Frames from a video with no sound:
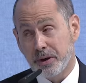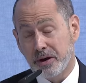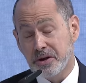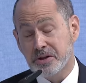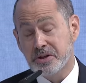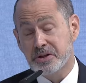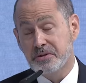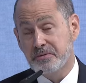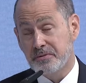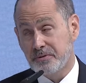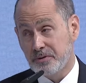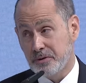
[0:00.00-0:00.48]

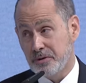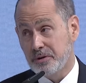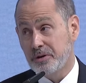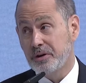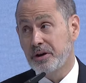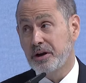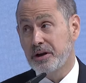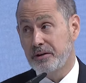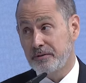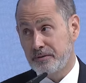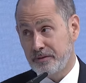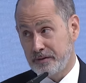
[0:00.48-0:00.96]
policy for
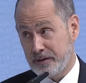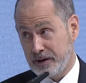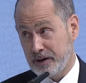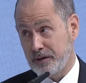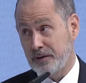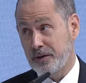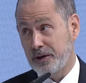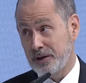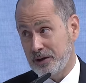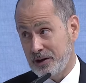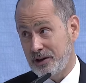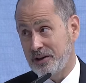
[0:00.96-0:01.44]
a
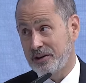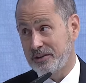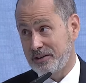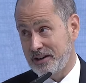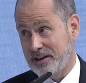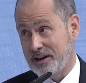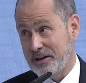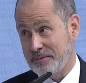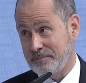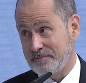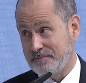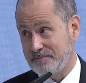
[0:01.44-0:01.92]
very long
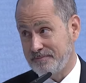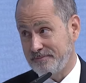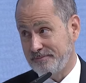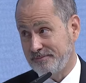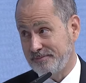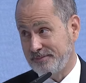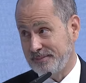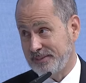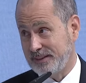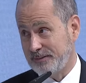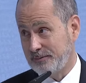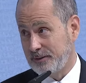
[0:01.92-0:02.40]
time,
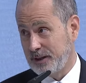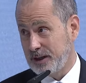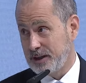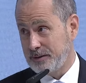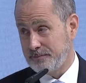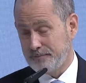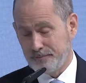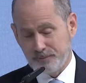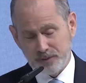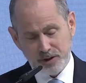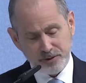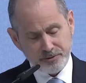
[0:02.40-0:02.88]
right?